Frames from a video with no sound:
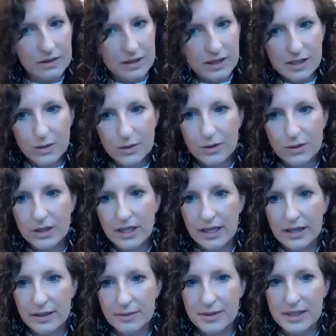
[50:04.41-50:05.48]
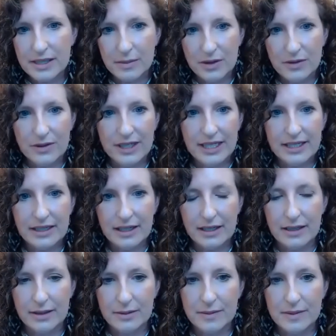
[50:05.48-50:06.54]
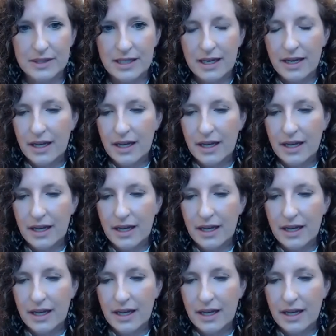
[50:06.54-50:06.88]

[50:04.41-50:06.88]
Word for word: school clubs, community clubs,